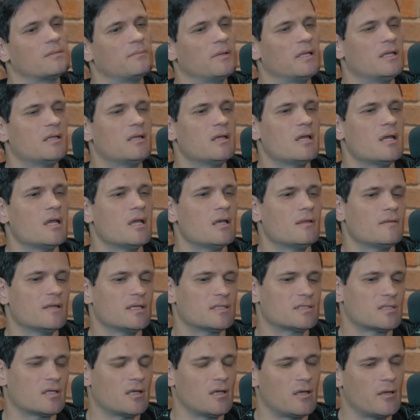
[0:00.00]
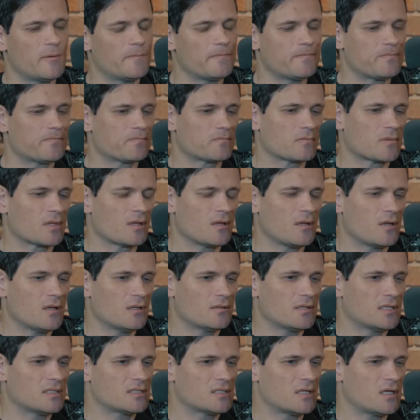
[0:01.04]
I mean, there's
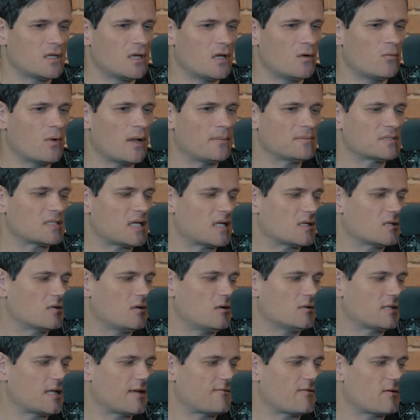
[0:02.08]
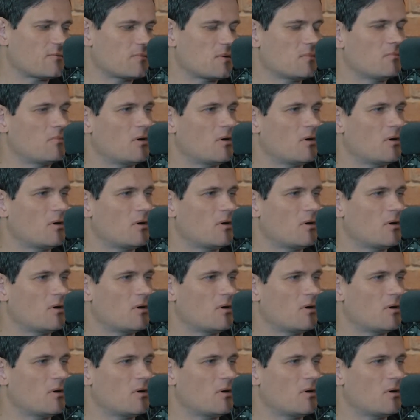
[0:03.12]
There's a website called Have I Been